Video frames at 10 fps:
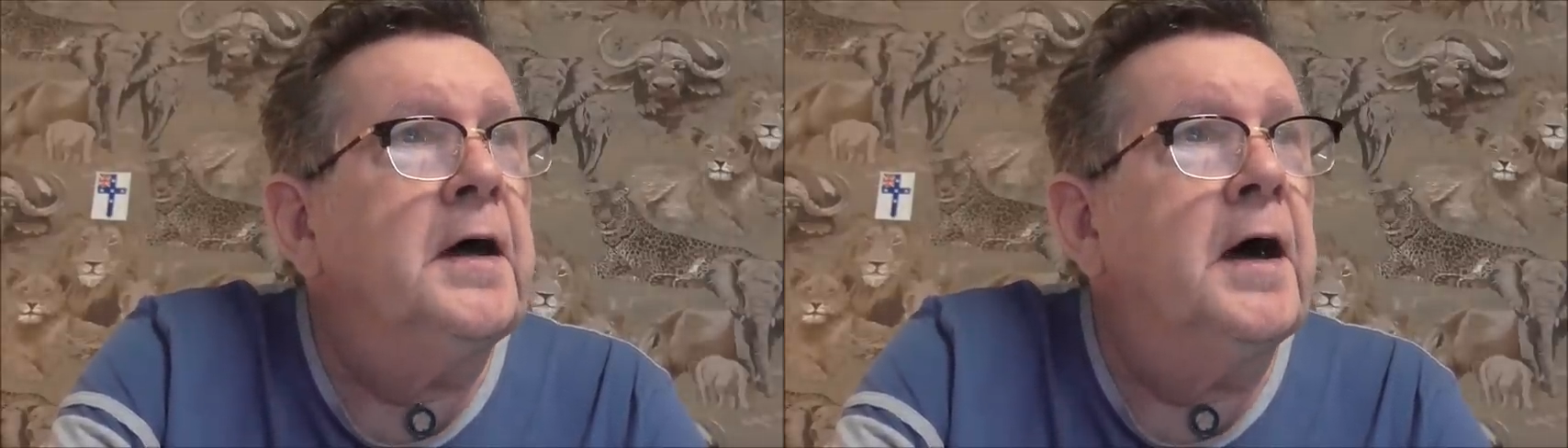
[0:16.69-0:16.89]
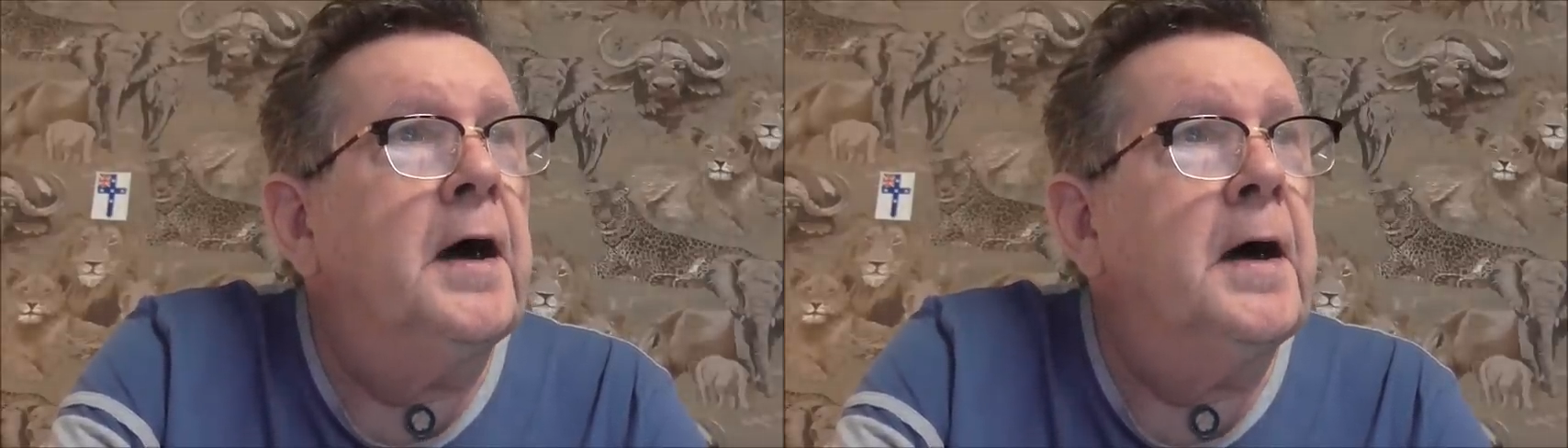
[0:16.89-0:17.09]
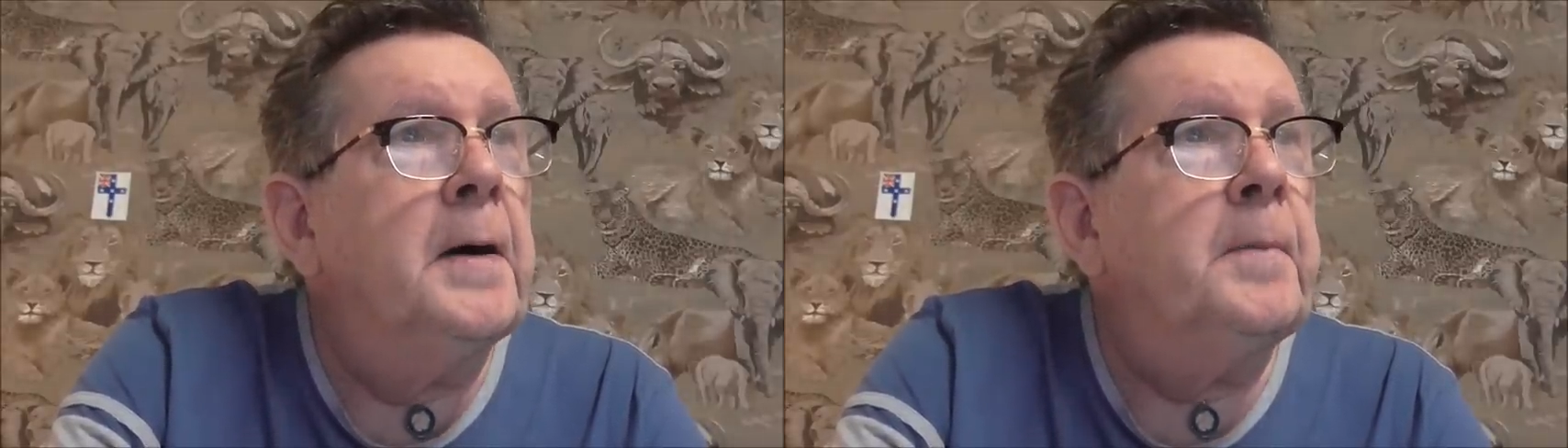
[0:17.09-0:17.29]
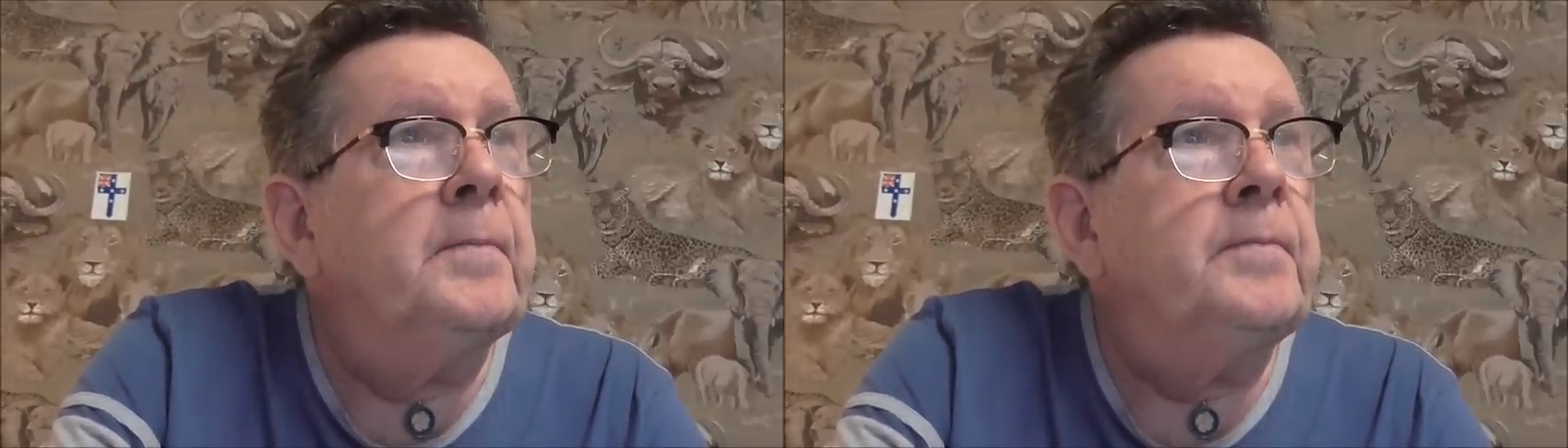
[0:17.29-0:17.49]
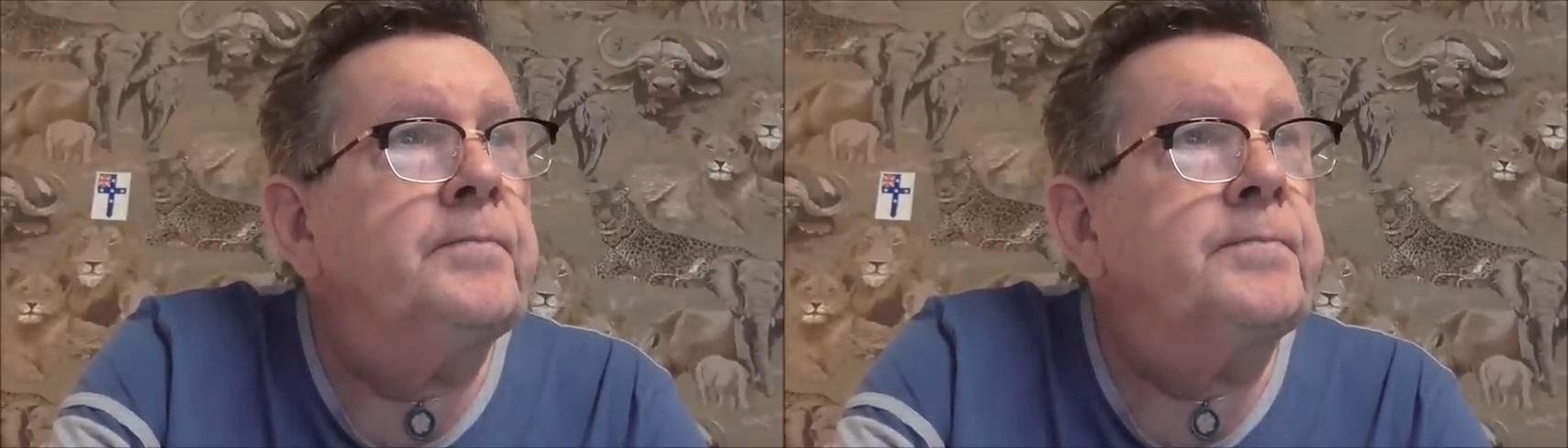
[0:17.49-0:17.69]

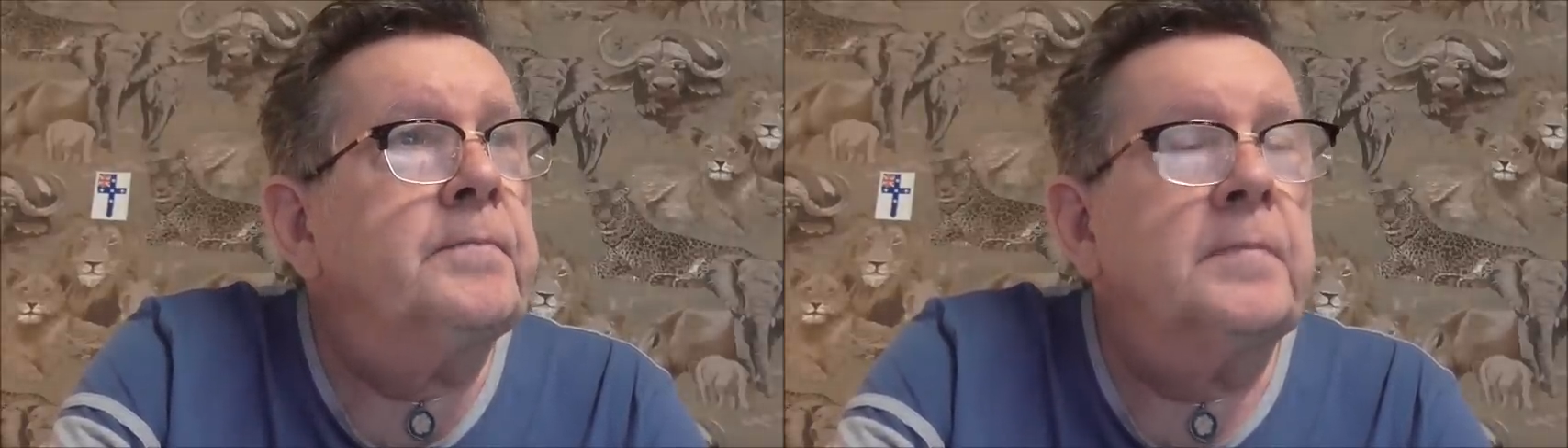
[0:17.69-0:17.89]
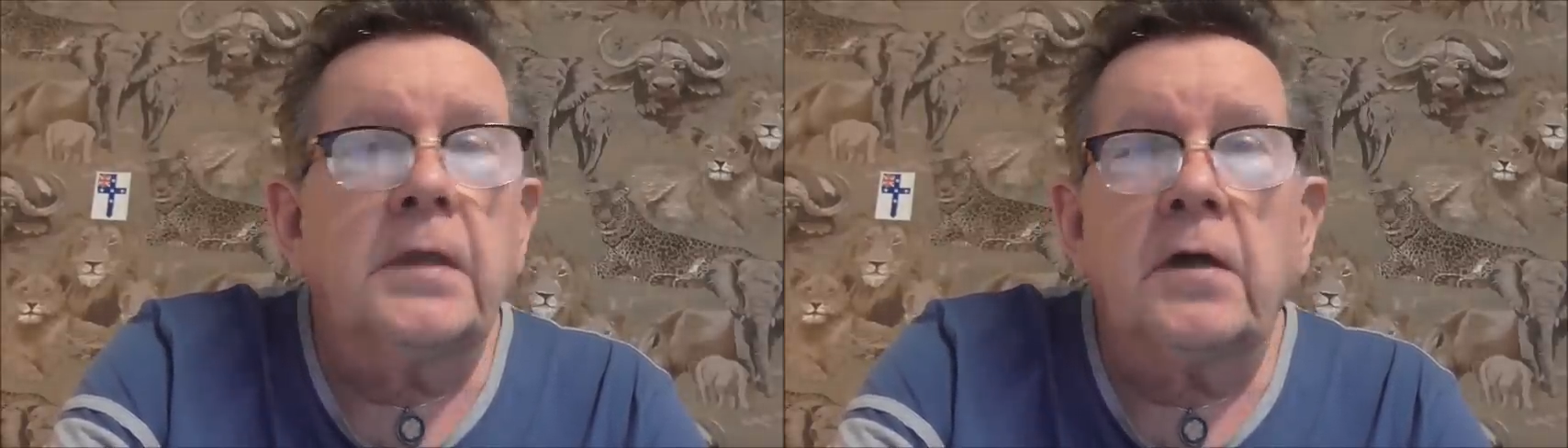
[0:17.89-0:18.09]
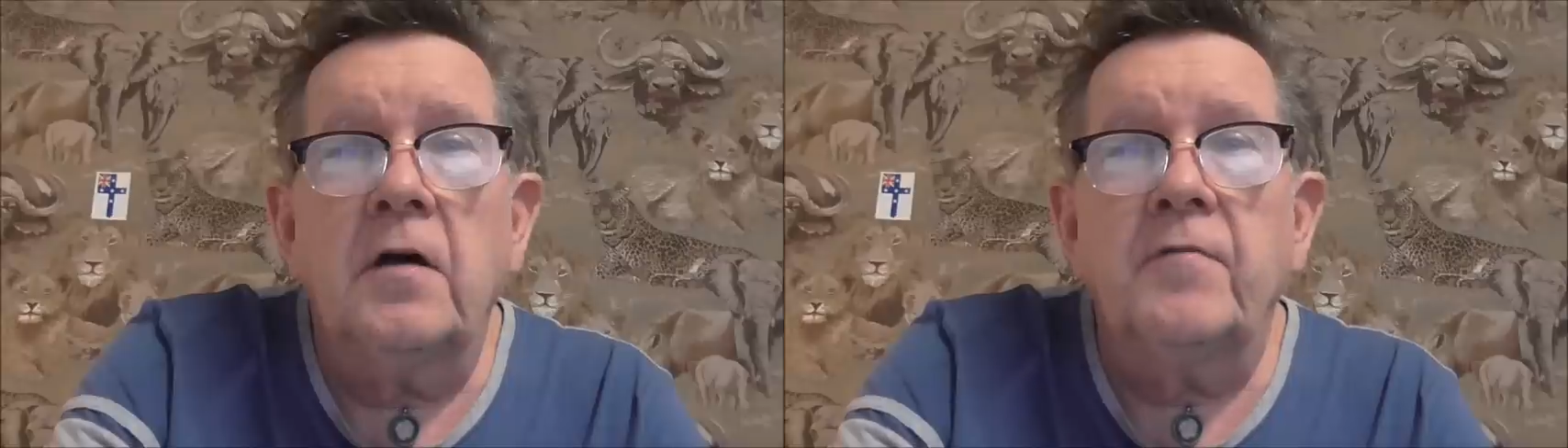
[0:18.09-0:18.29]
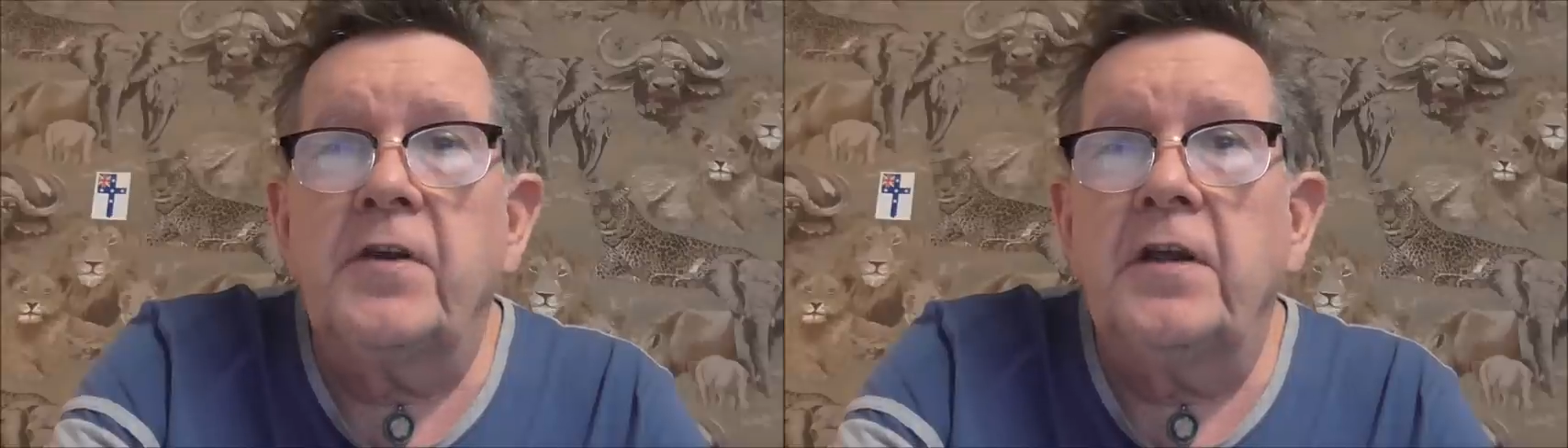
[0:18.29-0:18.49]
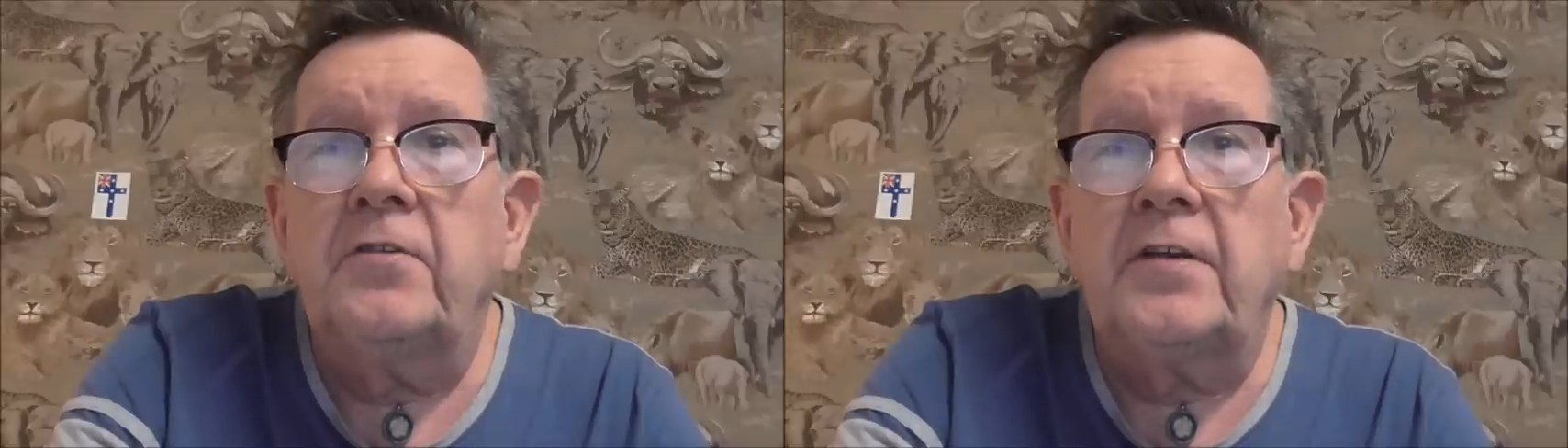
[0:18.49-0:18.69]

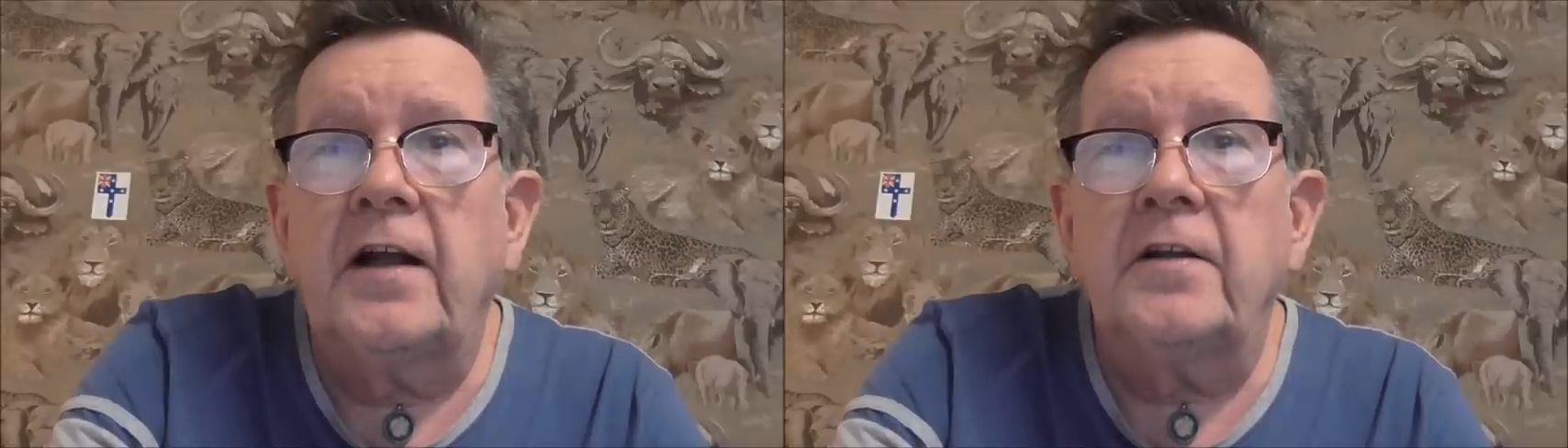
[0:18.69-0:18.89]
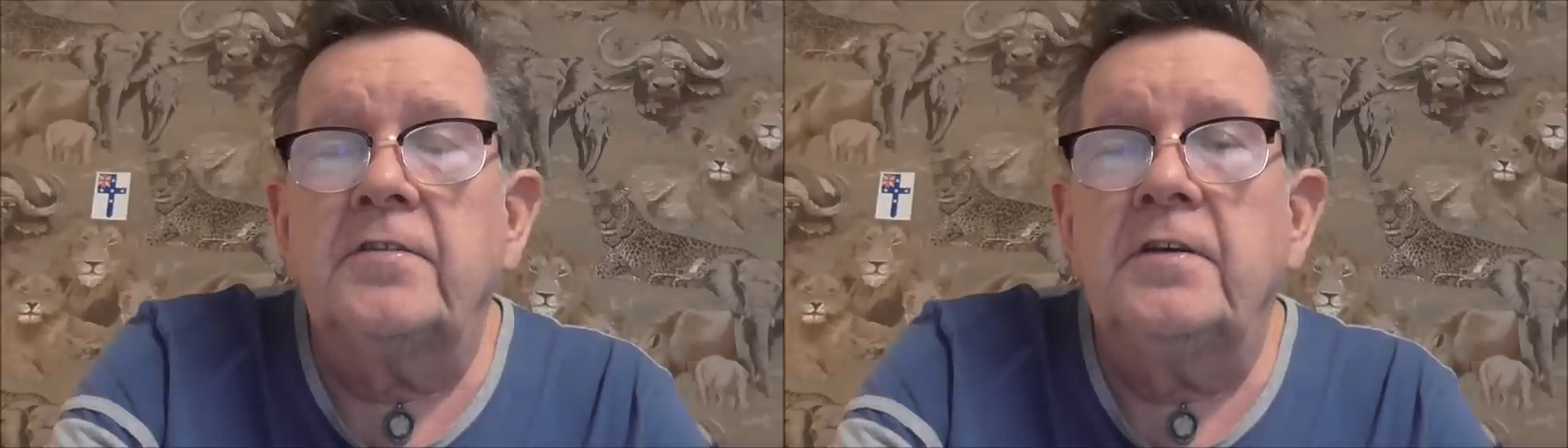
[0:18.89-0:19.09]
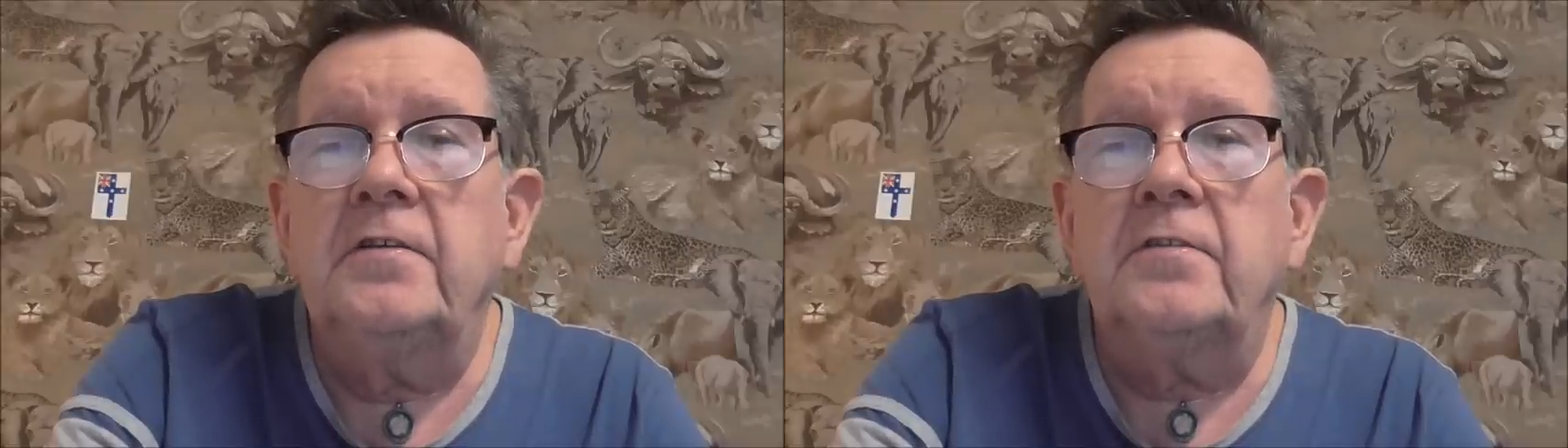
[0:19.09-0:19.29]
Confidentiality